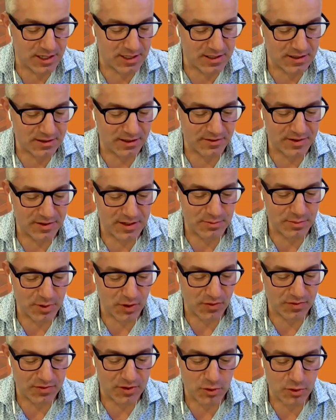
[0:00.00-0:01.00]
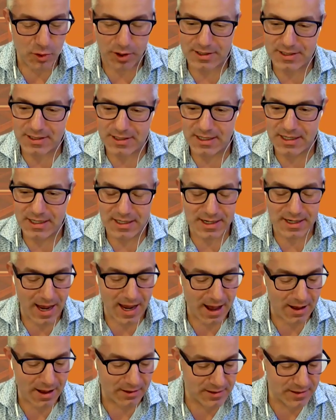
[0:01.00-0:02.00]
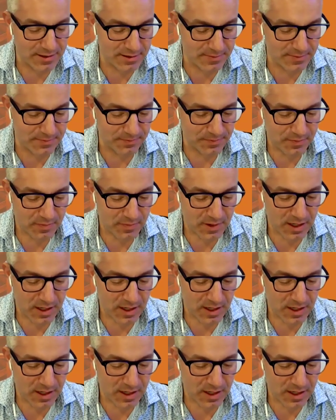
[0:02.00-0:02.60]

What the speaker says: Jason lived in both New York City and Dallas,